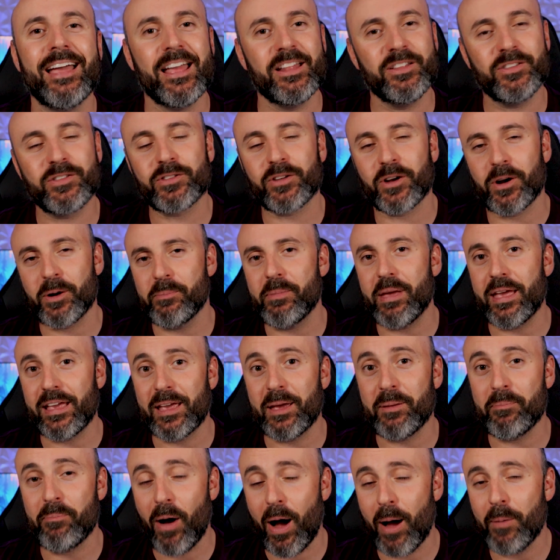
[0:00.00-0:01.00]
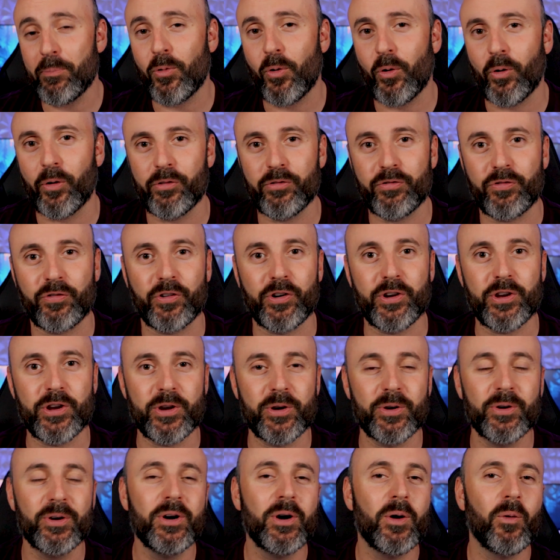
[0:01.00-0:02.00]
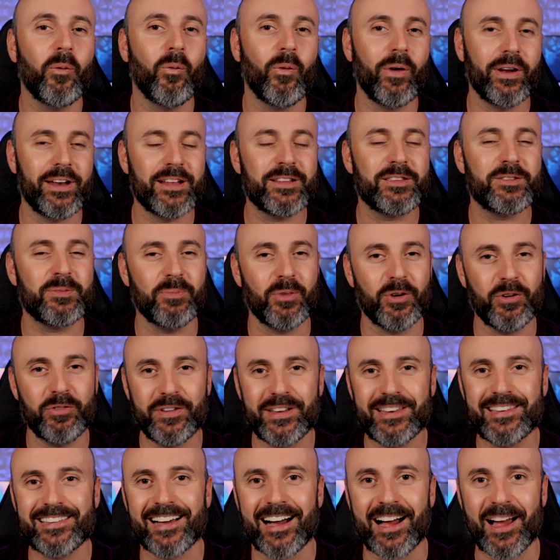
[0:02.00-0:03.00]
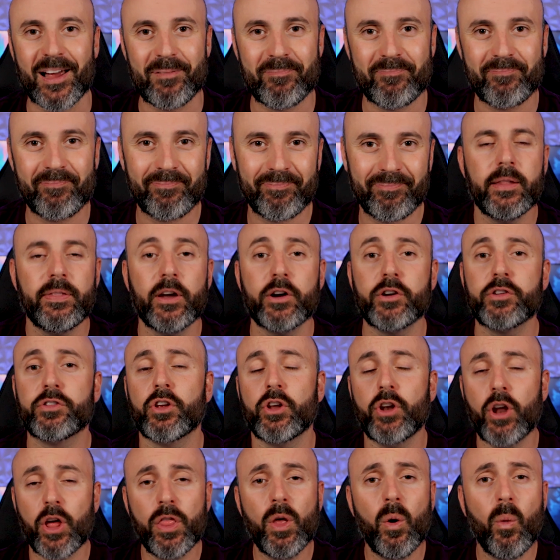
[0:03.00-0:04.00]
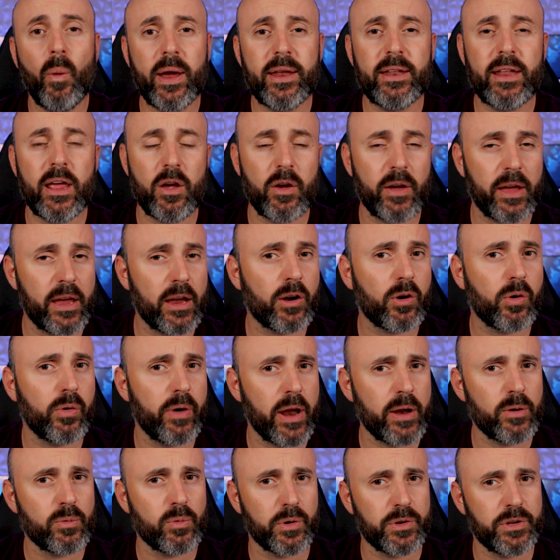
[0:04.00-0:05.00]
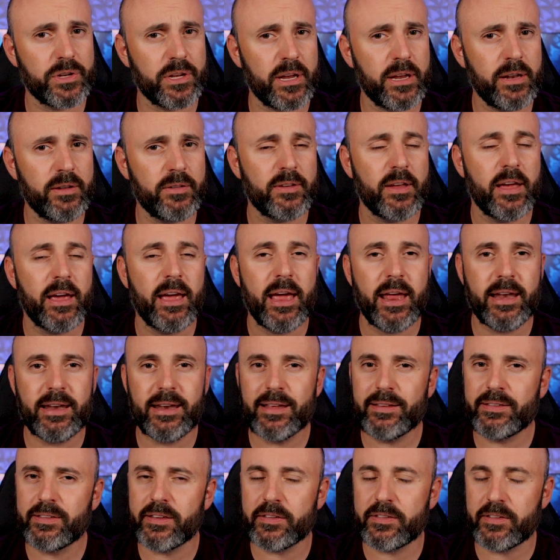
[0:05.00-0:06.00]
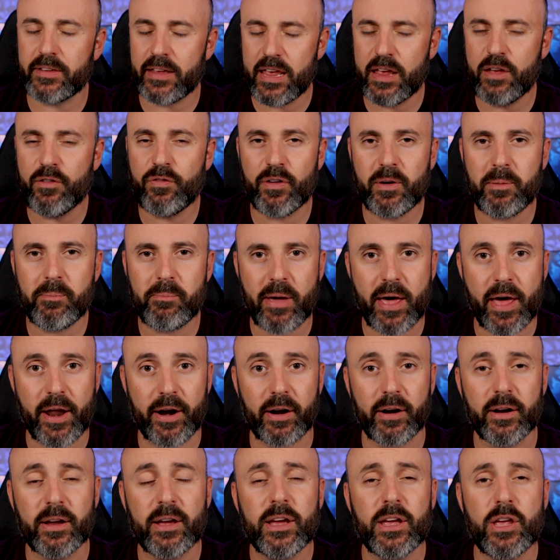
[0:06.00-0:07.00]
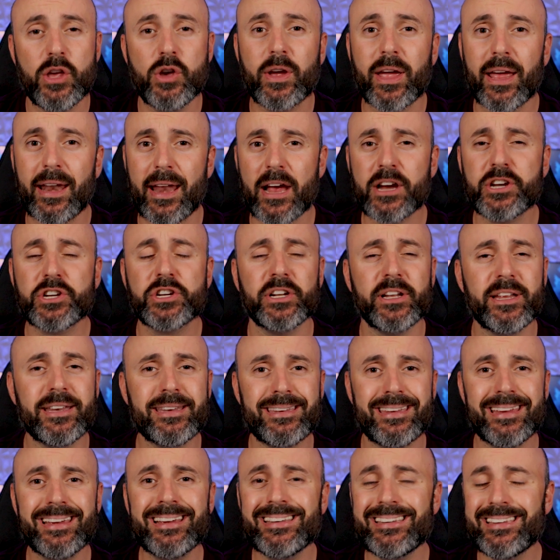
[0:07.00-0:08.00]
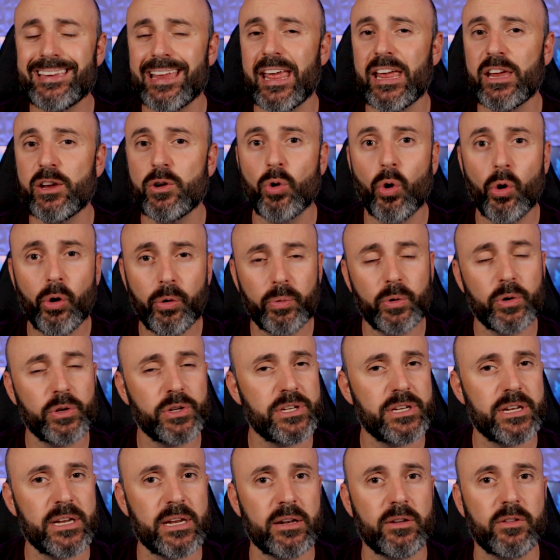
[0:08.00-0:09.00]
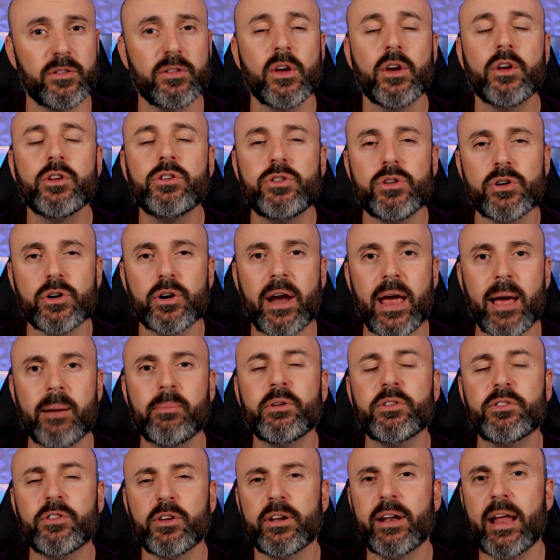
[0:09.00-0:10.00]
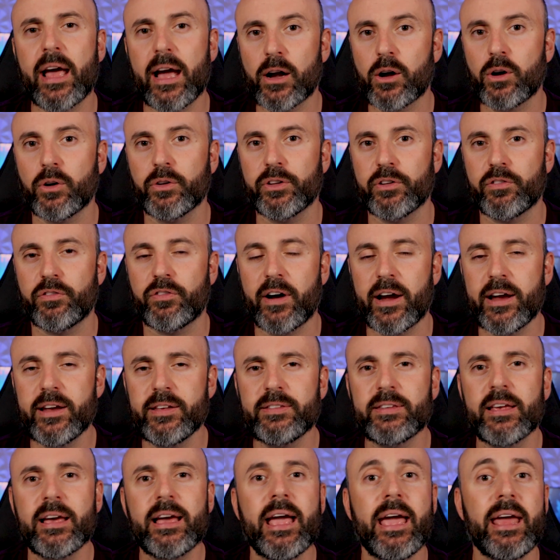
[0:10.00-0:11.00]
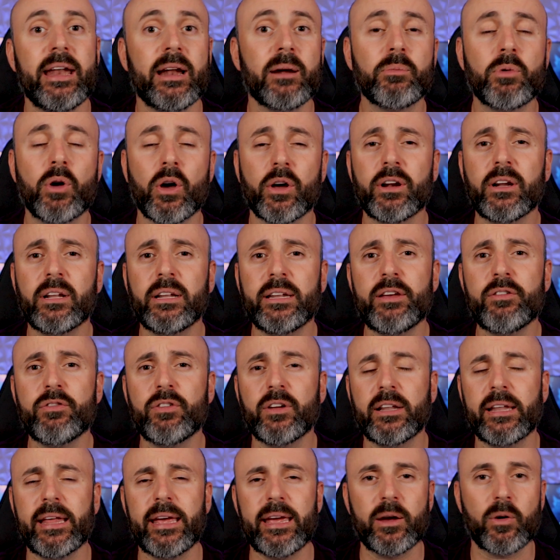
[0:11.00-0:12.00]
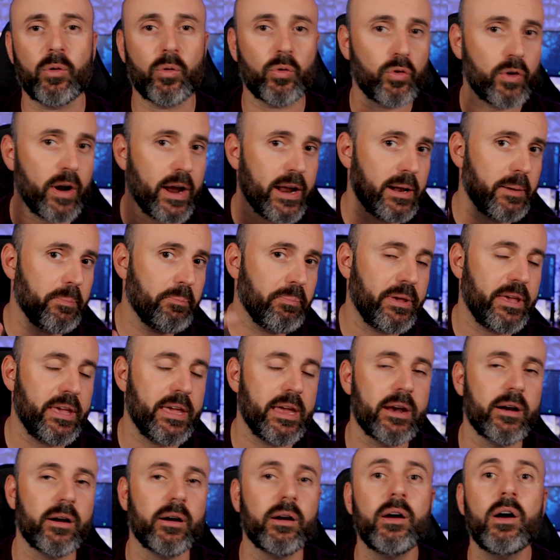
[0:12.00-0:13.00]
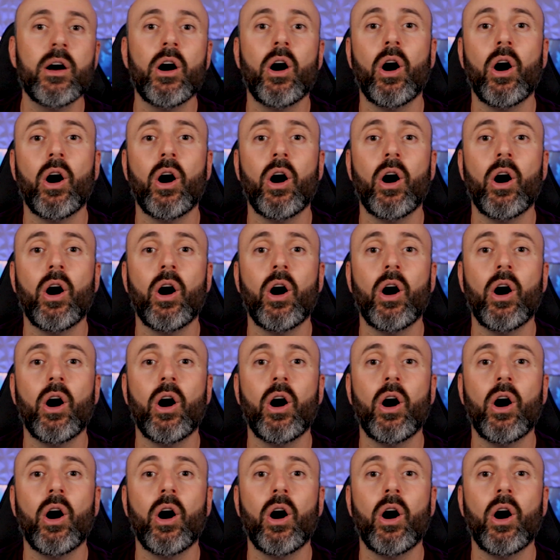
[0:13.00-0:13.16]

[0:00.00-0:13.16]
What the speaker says: and start making popcorn for you when it's movie time. There's another way that you can create routines, and this is even better. You can actually dictate your routines to your Amazon Echo device, and I'm gonna leave a link right up here